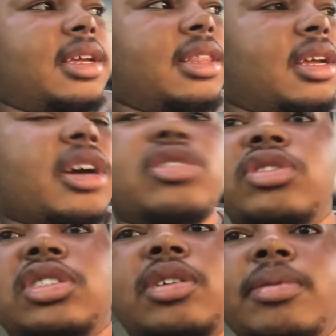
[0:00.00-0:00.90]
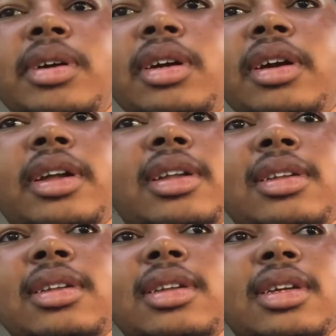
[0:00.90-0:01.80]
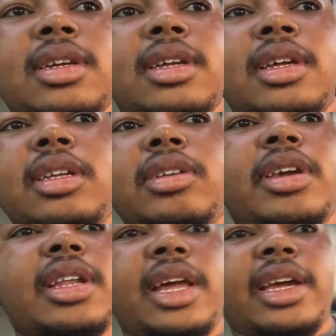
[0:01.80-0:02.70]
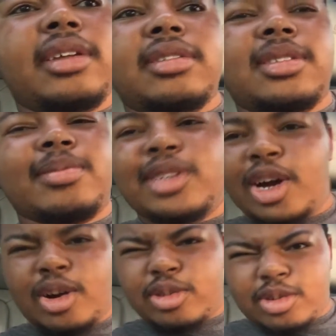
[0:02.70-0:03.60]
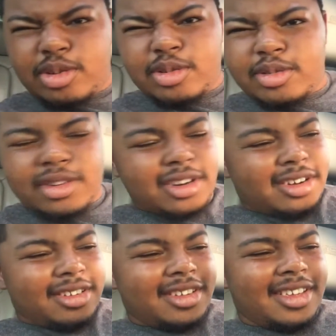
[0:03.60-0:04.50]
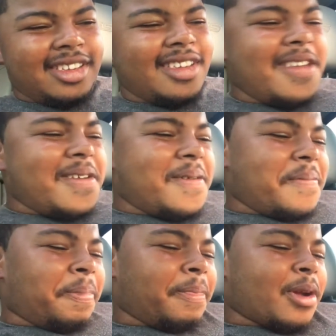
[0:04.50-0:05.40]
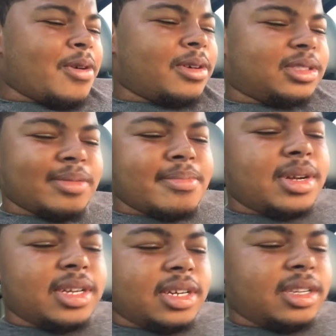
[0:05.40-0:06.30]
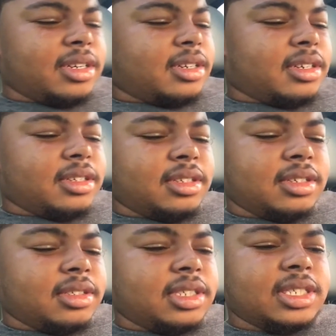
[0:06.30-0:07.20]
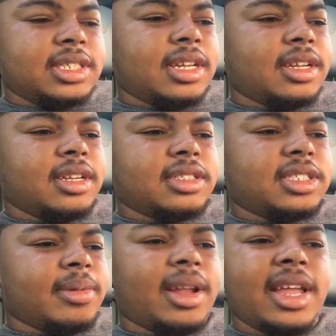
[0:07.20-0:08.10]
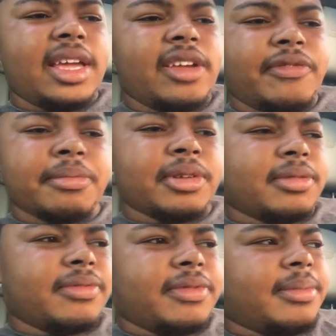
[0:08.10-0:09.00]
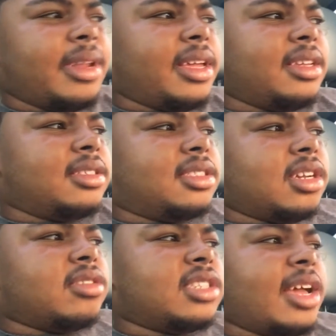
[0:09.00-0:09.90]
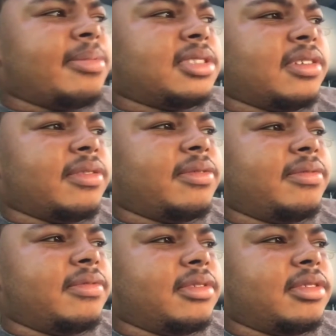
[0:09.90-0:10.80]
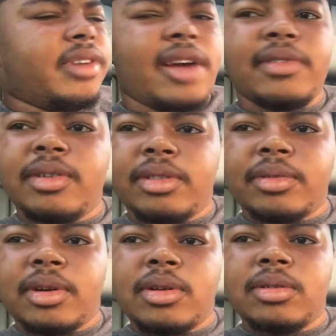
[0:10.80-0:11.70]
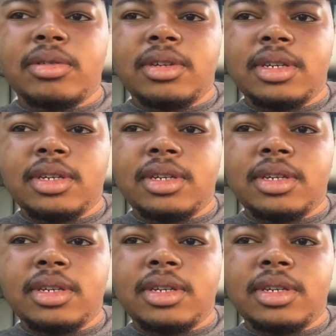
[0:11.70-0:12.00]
in the country somewhere and you get like some dog doo or or some mud or just some clay from like certain types of gravel on the road,